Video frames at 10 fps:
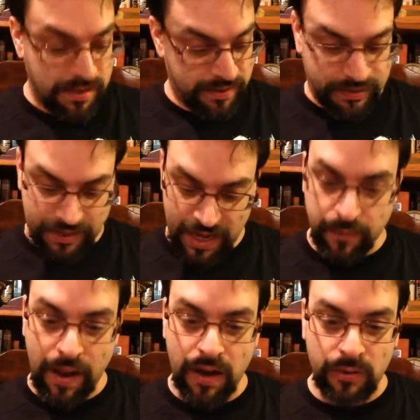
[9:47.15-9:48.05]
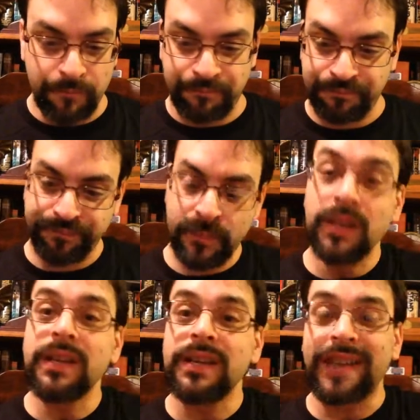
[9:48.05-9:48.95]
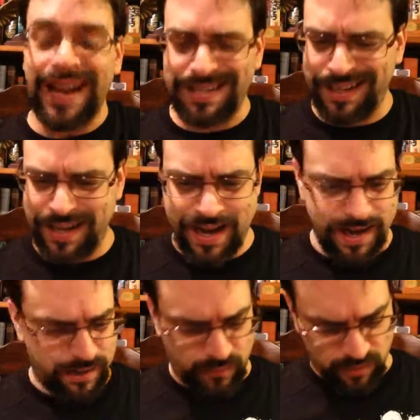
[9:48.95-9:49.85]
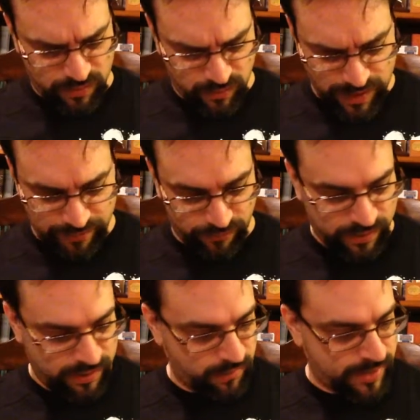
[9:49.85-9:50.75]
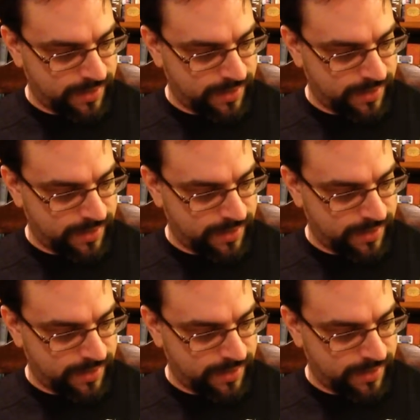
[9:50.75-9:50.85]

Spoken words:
This came out 1980, well, whenever it